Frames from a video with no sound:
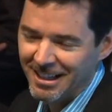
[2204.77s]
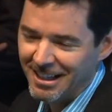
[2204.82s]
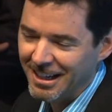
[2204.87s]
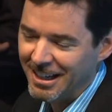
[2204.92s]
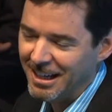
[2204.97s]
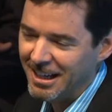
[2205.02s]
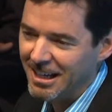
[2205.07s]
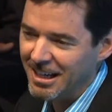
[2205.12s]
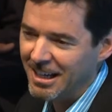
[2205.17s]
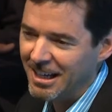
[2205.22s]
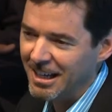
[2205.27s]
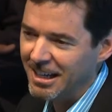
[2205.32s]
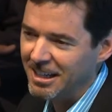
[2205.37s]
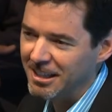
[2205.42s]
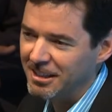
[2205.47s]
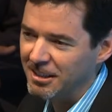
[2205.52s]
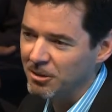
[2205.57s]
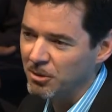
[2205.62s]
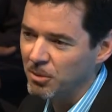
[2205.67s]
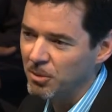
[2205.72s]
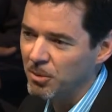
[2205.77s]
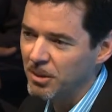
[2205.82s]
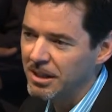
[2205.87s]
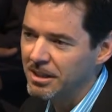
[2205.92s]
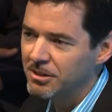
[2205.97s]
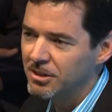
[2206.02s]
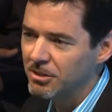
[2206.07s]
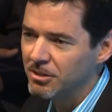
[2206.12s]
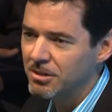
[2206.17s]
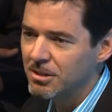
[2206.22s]
And
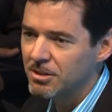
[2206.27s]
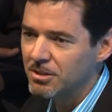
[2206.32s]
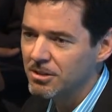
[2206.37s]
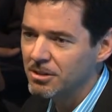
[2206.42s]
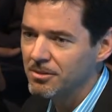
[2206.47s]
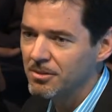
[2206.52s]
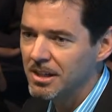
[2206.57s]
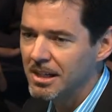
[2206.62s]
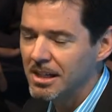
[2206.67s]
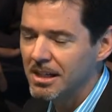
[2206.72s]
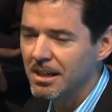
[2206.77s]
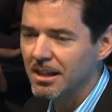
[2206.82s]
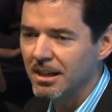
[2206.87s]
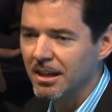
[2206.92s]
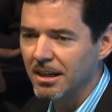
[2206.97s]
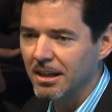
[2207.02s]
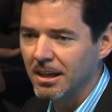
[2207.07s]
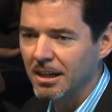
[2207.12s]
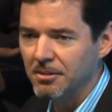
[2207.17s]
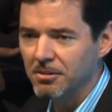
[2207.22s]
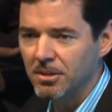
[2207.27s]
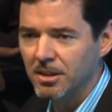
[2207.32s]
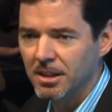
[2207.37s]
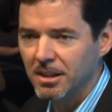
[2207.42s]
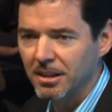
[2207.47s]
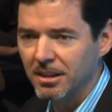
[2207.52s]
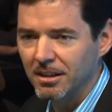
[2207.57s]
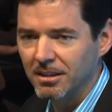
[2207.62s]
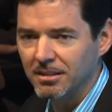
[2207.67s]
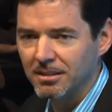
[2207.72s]
we do this survey every
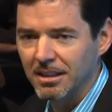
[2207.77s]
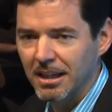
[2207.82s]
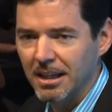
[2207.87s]
year.